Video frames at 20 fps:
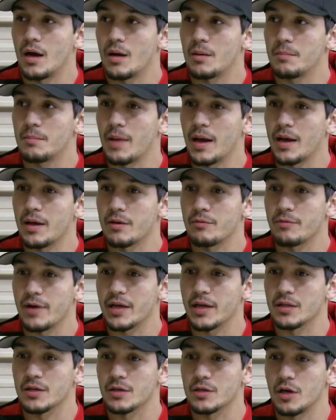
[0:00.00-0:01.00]
My
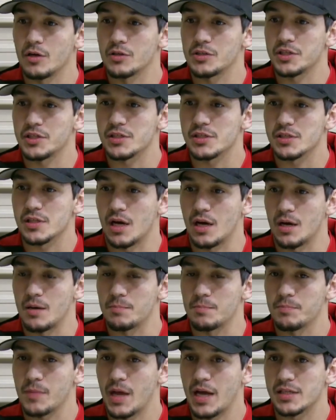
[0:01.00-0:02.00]
regular coaches,
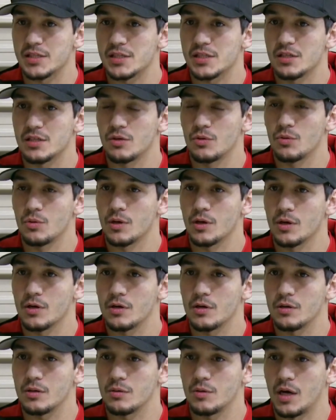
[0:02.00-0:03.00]
I still work
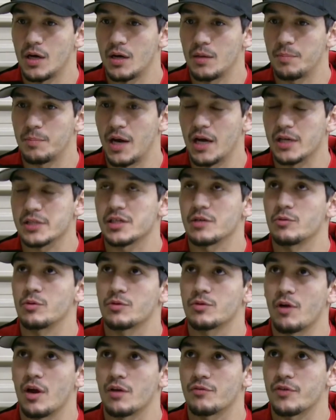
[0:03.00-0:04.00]
boxing
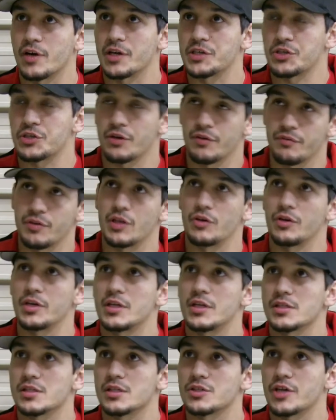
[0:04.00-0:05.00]
with Ron Frazier, even though
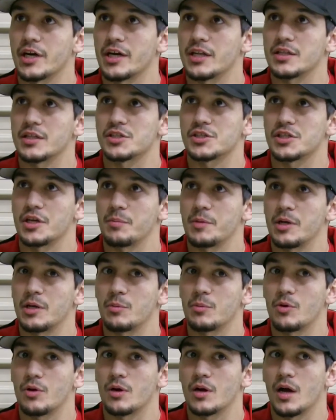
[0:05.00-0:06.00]
he doesn't train at this gym
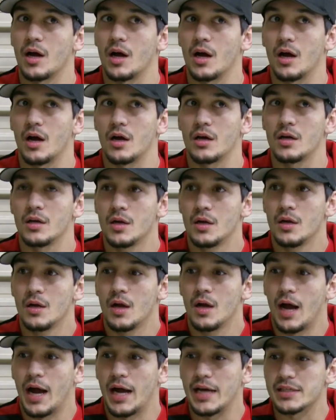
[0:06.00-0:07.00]
anymore.
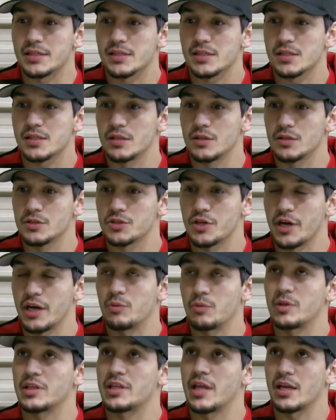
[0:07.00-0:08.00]
I still
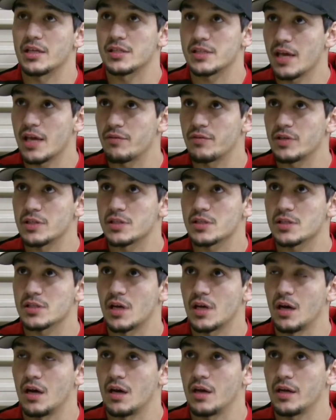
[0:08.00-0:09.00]
train with Dennis Davis
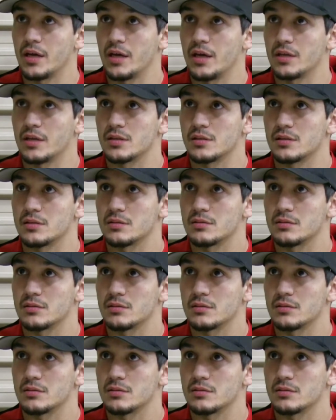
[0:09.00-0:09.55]
in